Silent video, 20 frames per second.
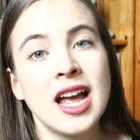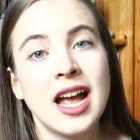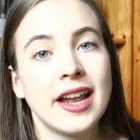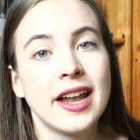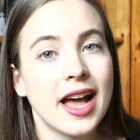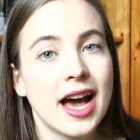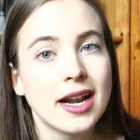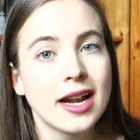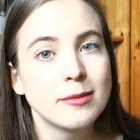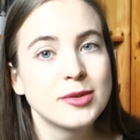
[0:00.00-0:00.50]

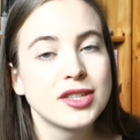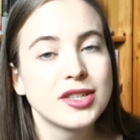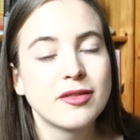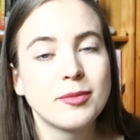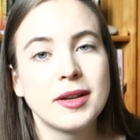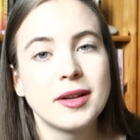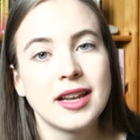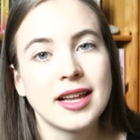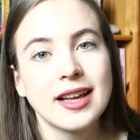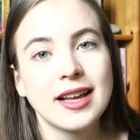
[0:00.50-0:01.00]
and Adam should have
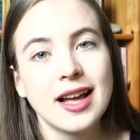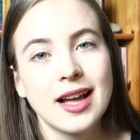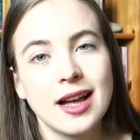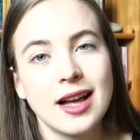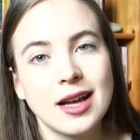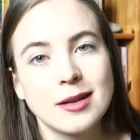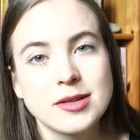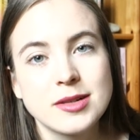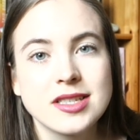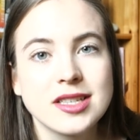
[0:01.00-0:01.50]
been like,
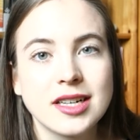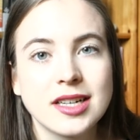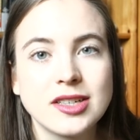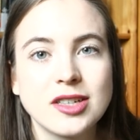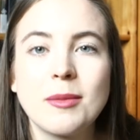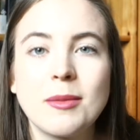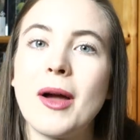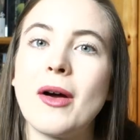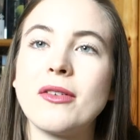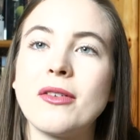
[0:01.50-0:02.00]
I'm just gonna
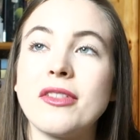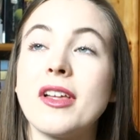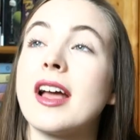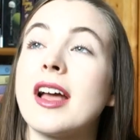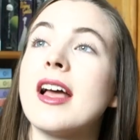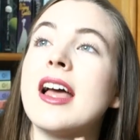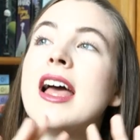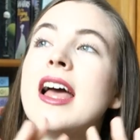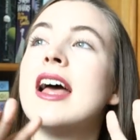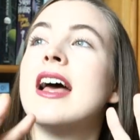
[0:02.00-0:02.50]
do my own thing.